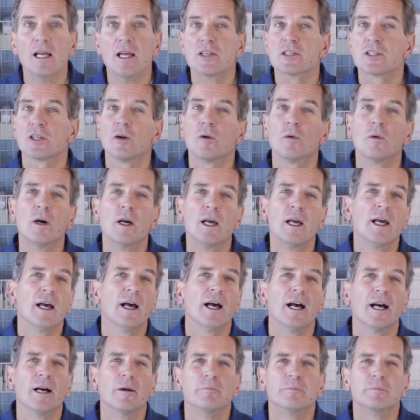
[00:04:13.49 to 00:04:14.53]
So
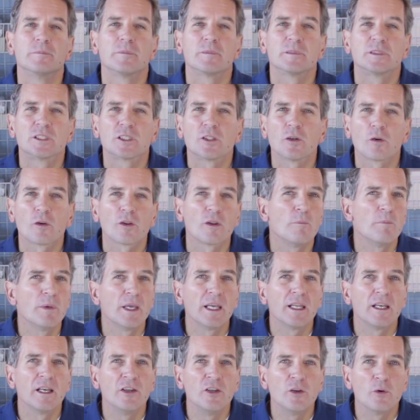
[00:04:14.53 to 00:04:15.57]
um, to go to the
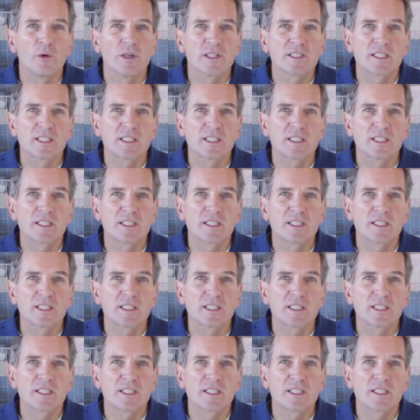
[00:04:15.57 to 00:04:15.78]
made in U